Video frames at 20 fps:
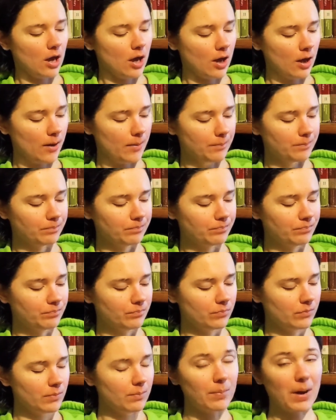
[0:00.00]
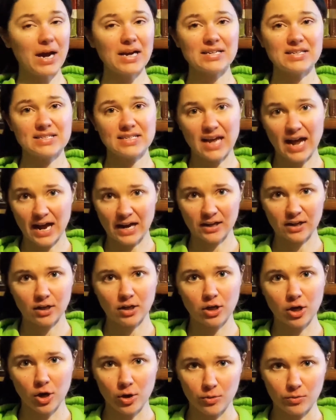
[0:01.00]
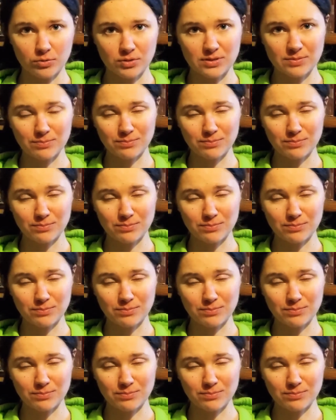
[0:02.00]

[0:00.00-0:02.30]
um, bisac codes.